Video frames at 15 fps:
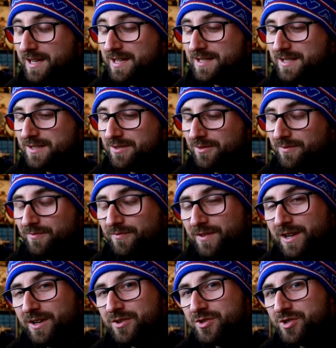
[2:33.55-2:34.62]
He gets his own
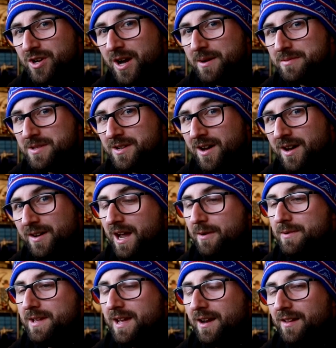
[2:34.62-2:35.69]
finger chopped off, and
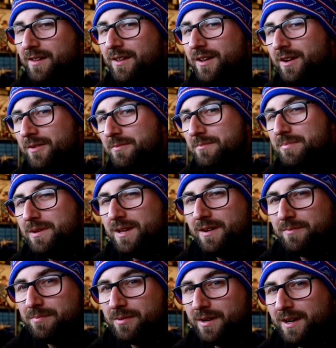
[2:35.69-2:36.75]
we get a little bit
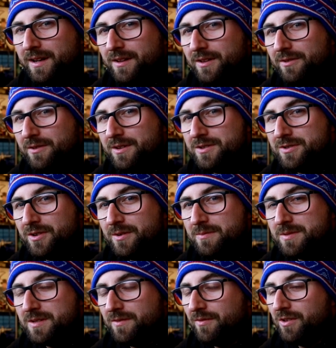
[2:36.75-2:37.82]
of prelude in
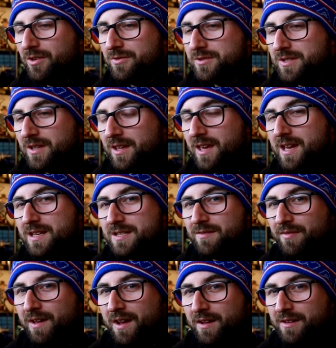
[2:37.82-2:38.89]
terms of closing the gates
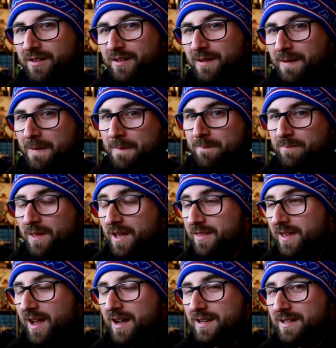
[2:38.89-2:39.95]
of hell and
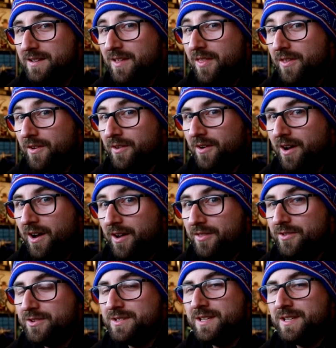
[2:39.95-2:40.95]
the idea that there are other